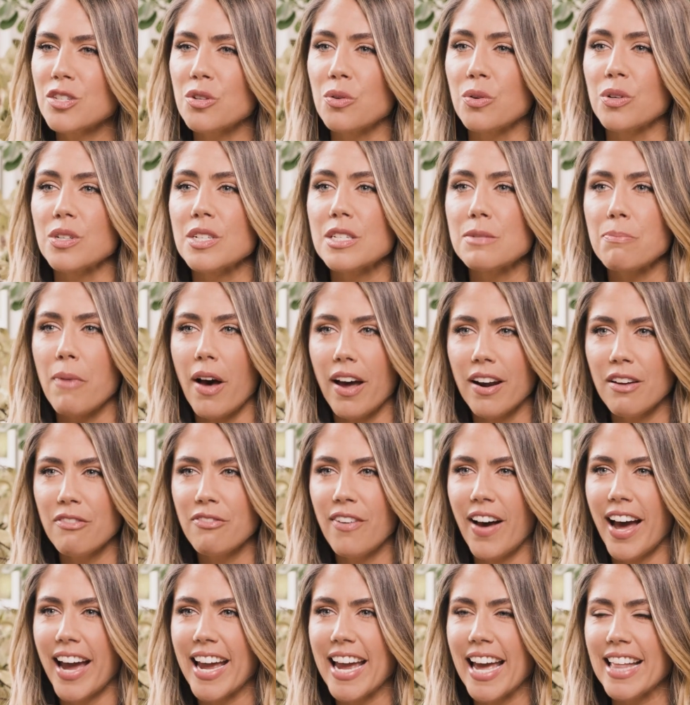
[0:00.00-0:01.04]
or
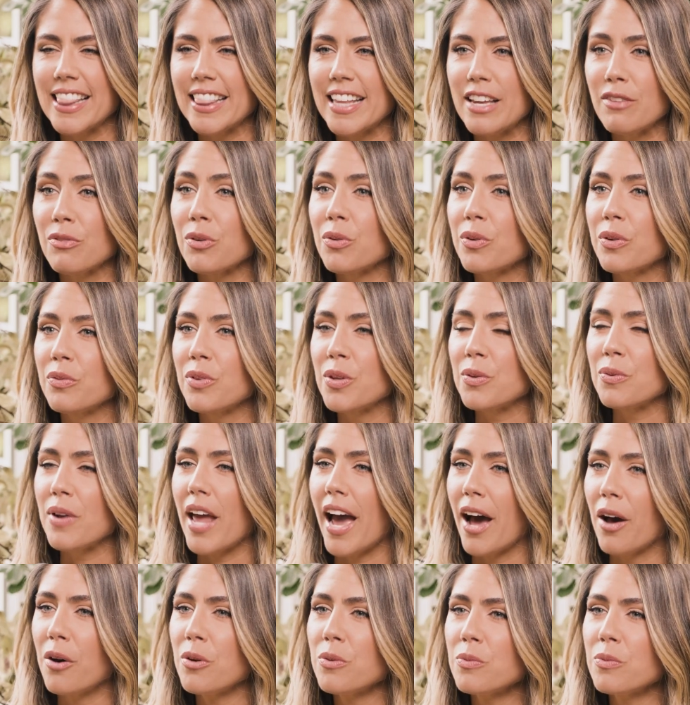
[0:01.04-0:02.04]
Spotify and leave a review now.